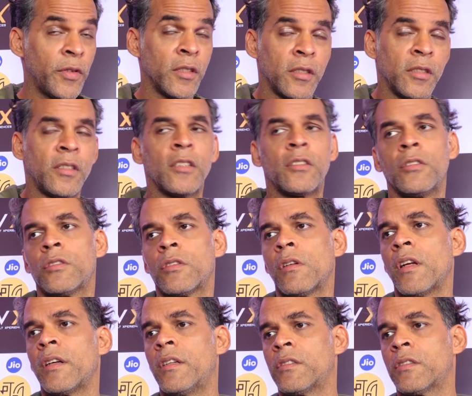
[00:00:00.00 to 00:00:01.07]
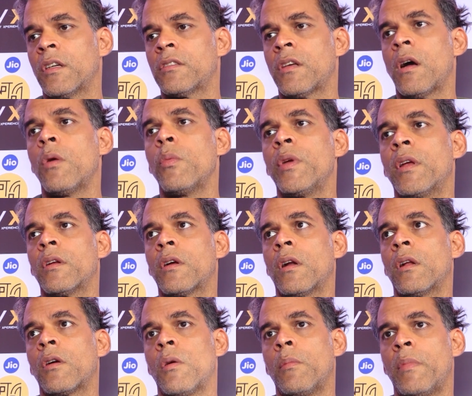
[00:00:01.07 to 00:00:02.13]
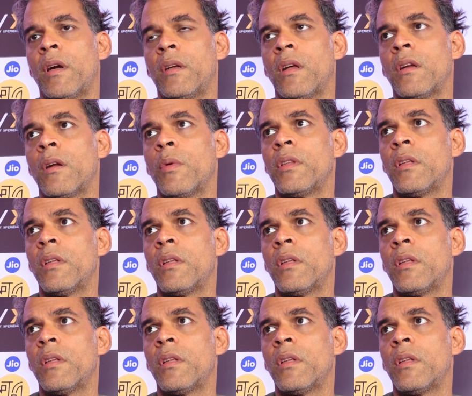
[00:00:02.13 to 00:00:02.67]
finished the session to sort of like discuss how we kind of combat that,